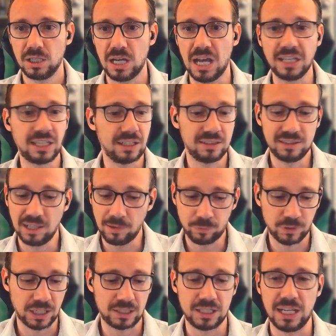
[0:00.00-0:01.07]
I can
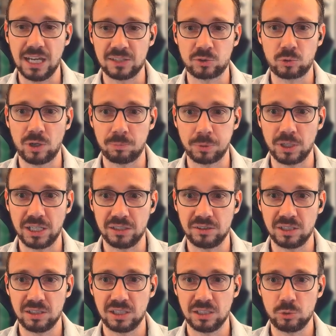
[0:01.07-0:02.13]
definitely extrapolate
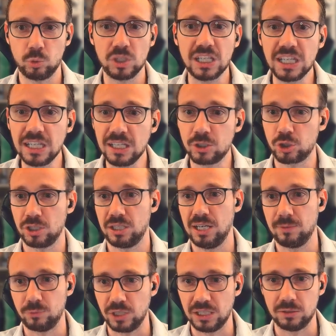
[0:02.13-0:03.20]
that into each and
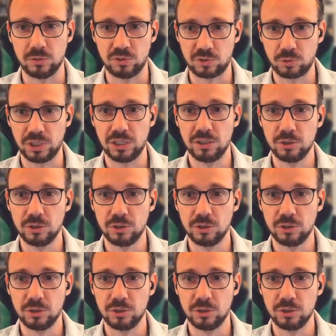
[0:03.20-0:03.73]
every industry,